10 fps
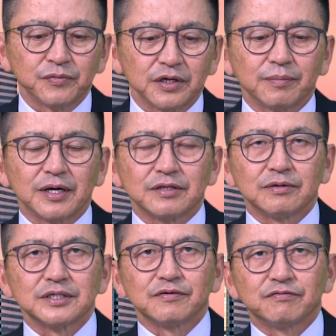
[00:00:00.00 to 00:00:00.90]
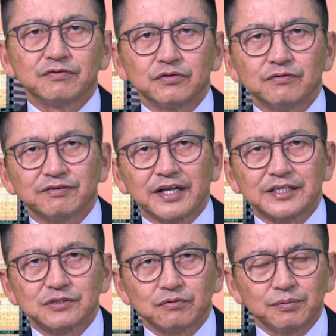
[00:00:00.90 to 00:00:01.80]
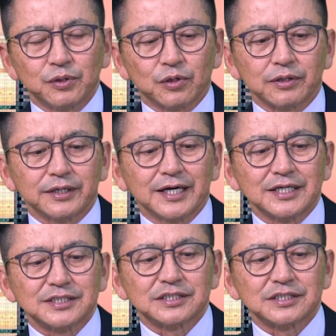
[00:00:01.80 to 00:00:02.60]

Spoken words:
And by the way, a few flights will be organized,